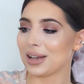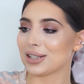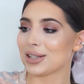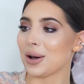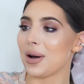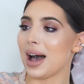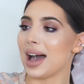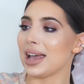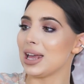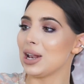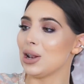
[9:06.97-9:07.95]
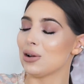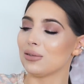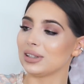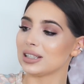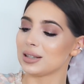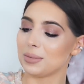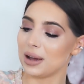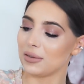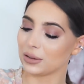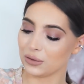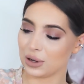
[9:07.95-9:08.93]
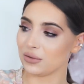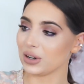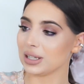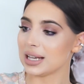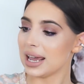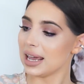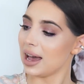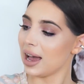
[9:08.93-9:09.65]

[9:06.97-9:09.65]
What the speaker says: So I love it. It's perfect for every day.